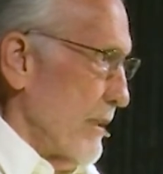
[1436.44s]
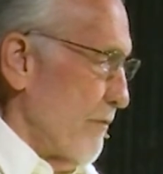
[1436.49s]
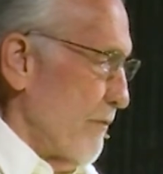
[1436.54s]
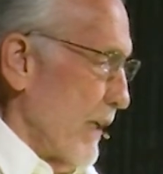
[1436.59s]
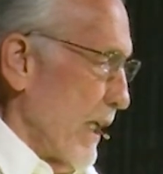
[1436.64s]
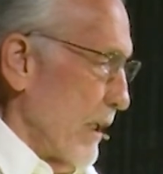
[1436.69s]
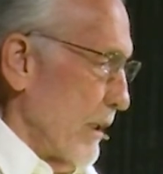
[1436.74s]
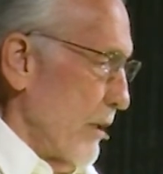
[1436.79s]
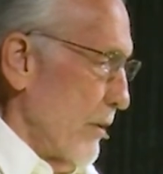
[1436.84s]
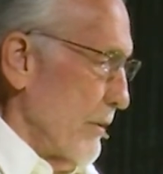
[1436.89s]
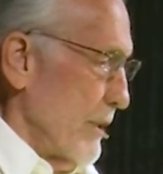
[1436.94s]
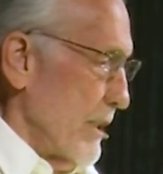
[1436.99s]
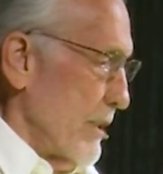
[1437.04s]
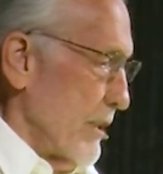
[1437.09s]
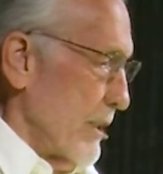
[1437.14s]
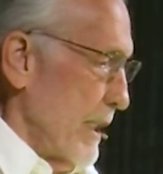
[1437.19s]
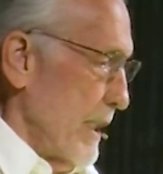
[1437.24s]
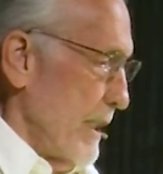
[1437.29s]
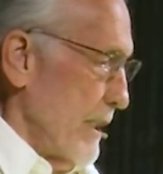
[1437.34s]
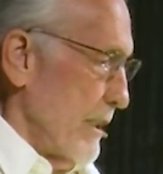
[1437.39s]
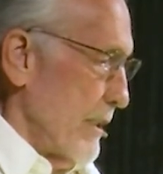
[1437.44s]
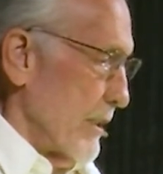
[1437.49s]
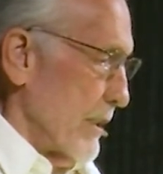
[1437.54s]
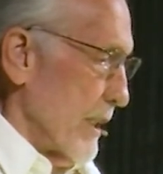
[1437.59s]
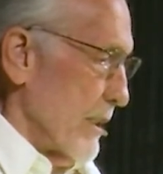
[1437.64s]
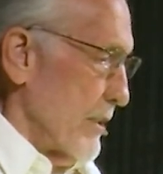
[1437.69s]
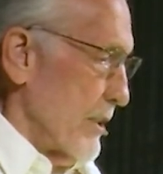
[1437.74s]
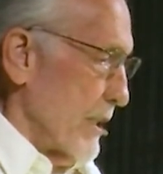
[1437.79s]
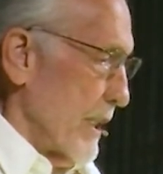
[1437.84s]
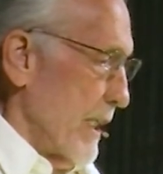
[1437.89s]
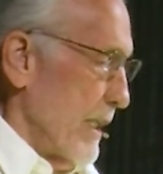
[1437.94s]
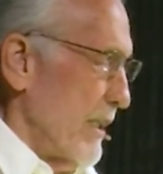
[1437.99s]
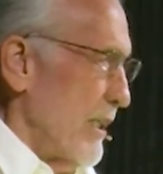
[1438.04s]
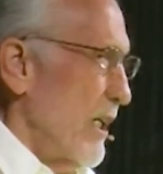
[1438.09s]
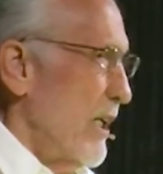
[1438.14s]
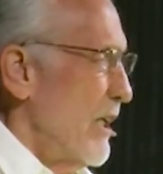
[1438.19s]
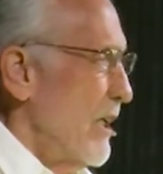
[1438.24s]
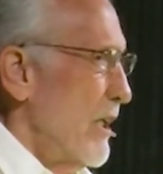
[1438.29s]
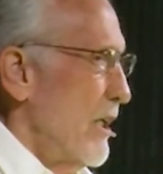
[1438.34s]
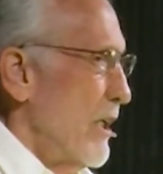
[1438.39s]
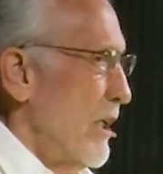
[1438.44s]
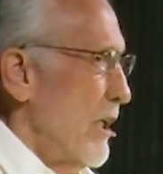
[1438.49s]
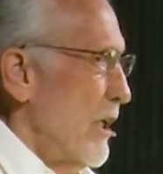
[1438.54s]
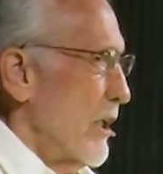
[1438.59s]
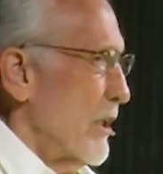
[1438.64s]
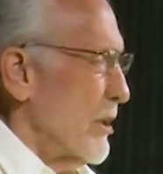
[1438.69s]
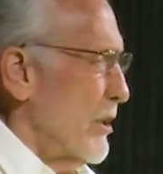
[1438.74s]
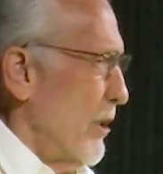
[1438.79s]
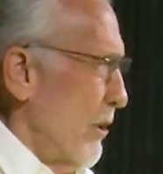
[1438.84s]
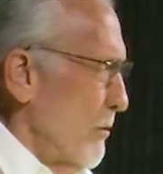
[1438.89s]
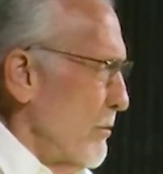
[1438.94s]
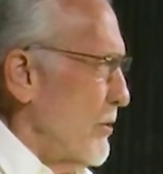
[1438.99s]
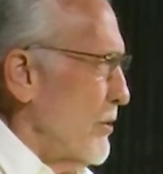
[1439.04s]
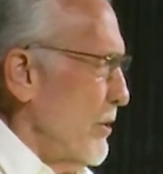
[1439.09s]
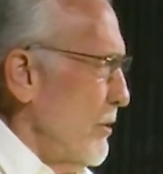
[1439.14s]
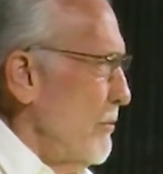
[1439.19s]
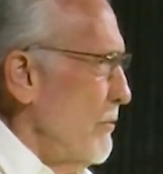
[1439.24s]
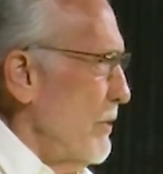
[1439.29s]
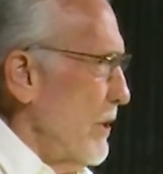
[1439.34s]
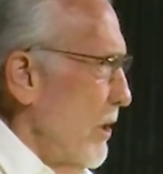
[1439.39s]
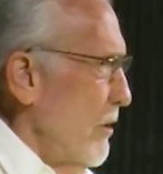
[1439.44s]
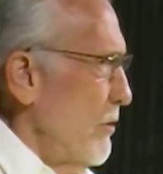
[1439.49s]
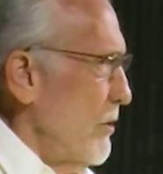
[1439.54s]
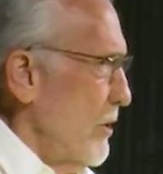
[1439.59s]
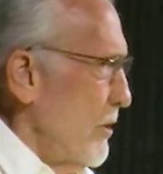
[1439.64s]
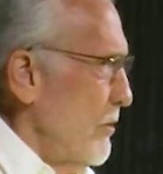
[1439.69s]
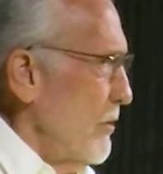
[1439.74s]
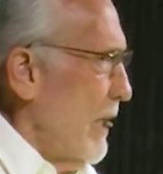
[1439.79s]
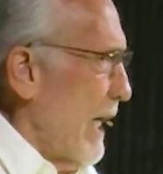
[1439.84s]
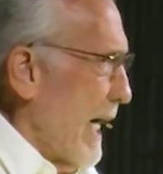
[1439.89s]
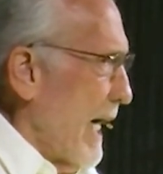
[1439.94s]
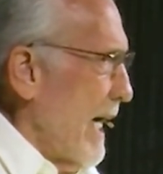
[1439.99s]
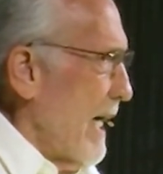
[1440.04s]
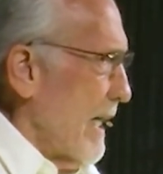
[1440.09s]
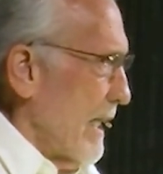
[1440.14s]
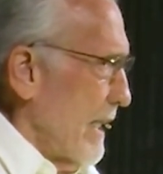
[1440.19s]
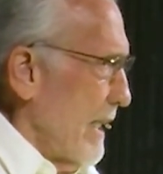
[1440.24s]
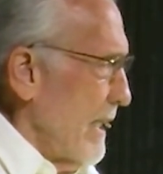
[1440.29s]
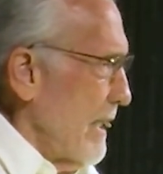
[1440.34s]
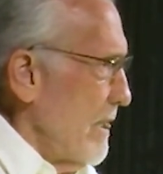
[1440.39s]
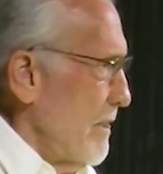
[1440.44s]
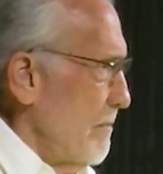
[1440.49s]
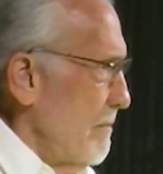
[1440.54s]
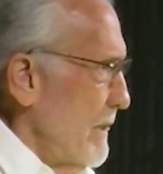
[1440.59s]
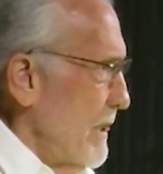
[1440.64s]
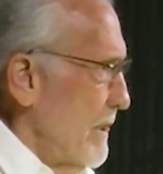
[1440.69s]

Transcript: fell on his knees and said, "Don't you know who I am?"